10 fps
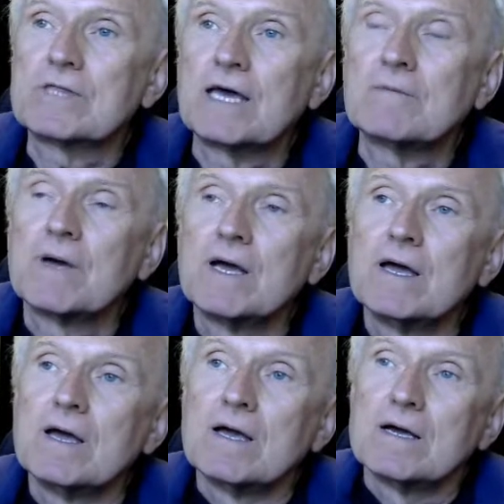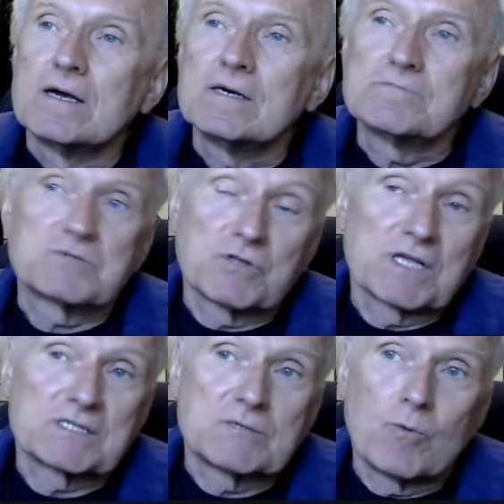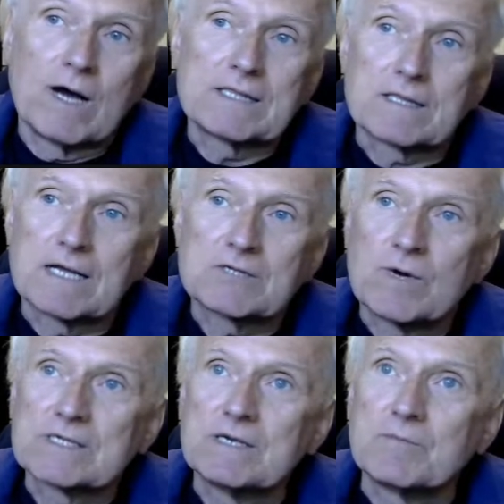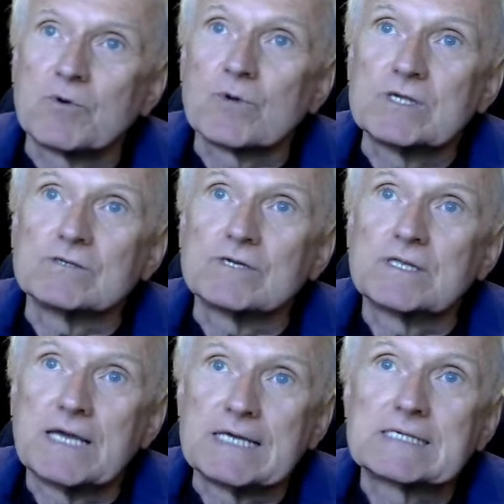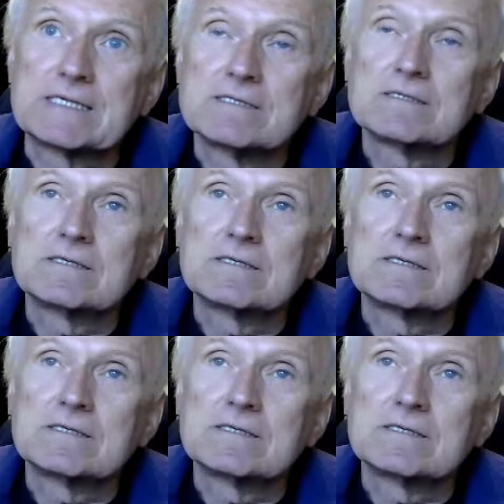of them. So that's one simple reason. It takes